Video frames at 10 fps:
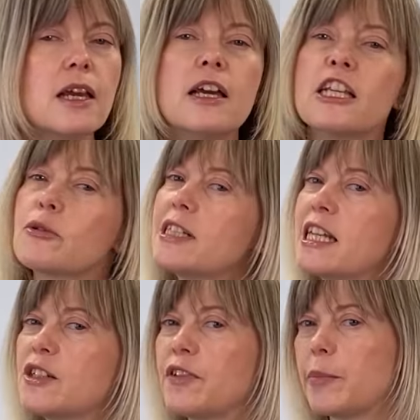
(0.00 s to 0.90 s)
To
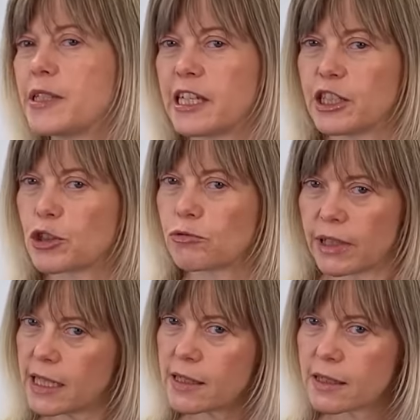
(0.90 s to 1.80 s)
identify potential
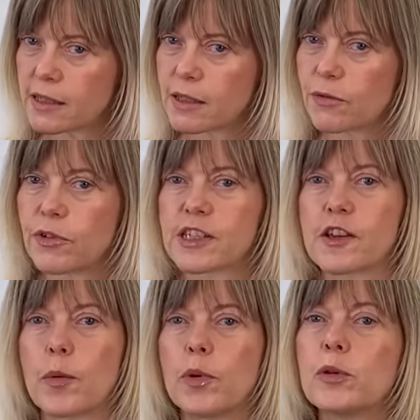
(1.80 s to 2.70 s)
risks. For
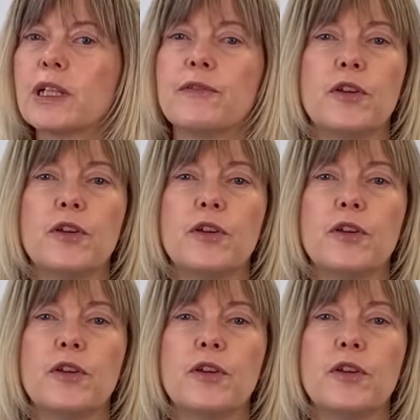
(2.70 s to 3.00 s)
example, if you